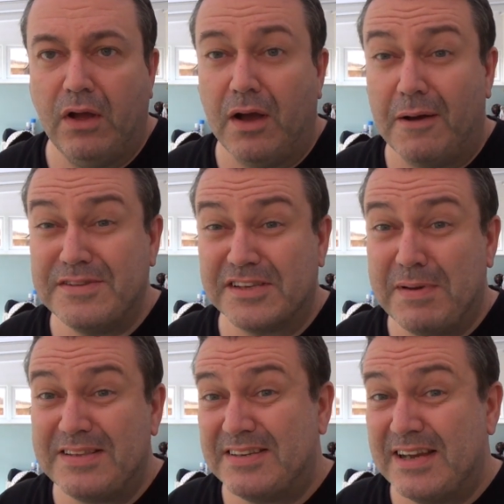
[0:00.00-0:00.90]
I was
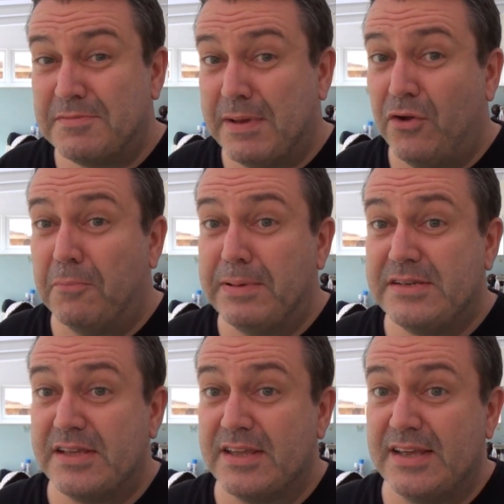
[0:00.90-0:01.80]
expecting that to be a lot
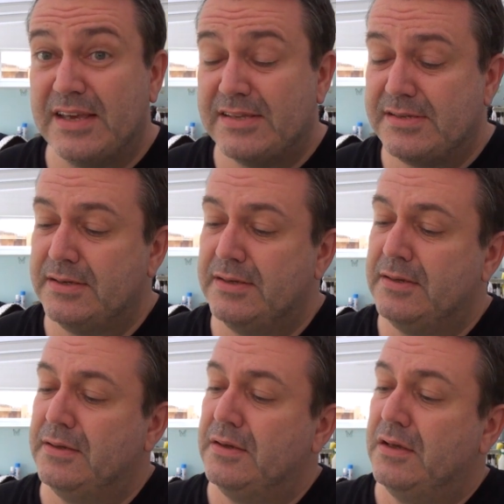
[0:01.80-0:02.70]
bitter than it is.
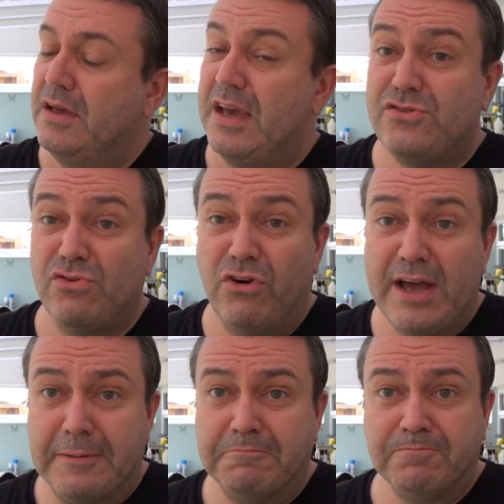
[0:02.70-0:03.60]
It's all
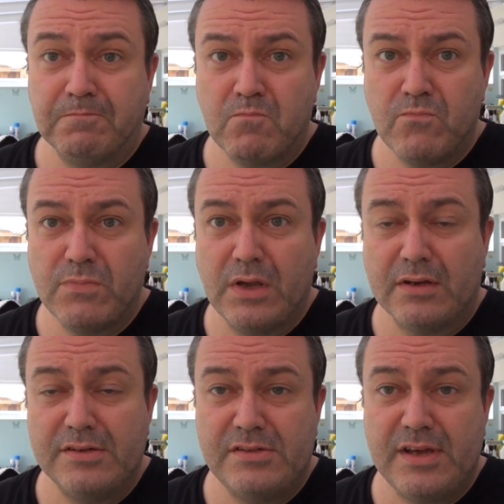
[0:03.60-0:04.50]
right. I
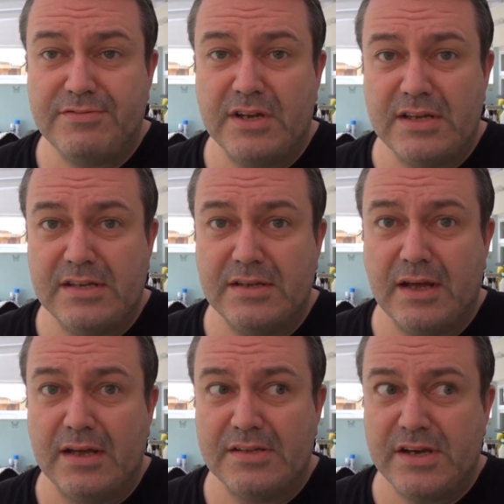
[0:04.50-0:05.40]
can definitely
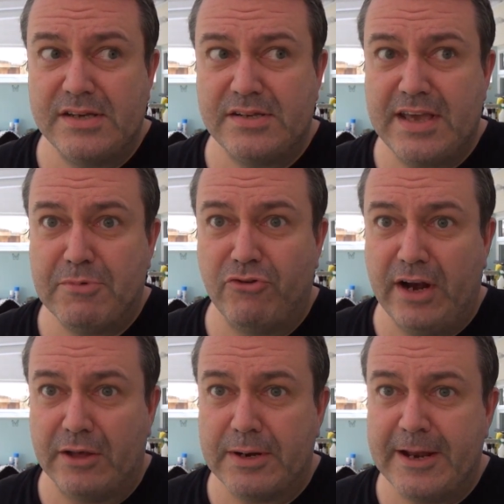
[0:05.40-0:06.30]
taste the
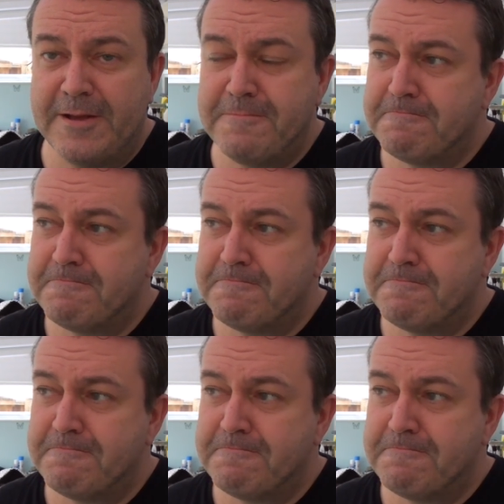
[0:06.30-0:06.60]
Amarillo in there.